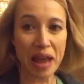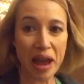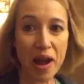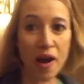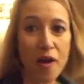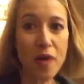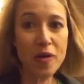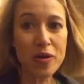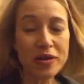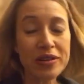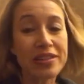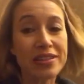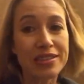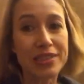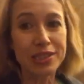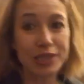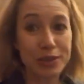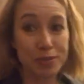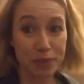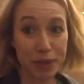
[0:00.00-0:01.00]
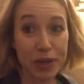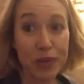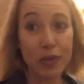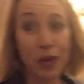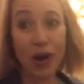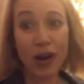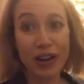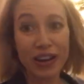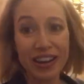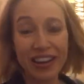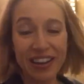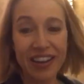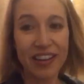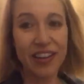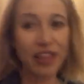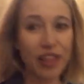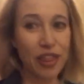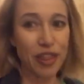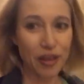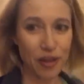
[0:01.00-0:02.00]
now speed
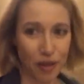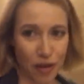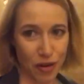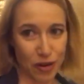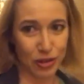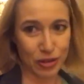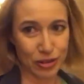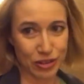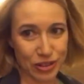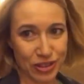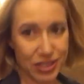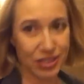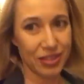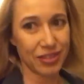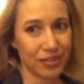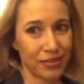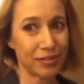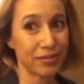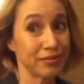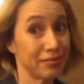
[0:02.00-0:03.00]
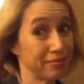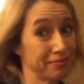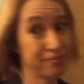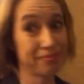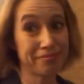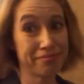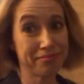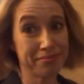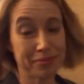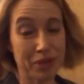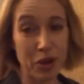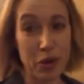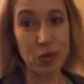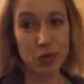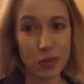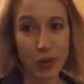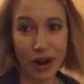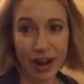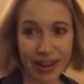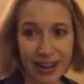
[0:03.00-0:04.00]
walking the halls.
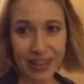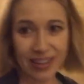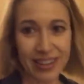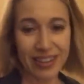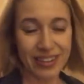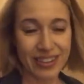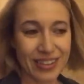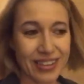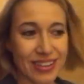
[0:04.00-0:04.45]
Why?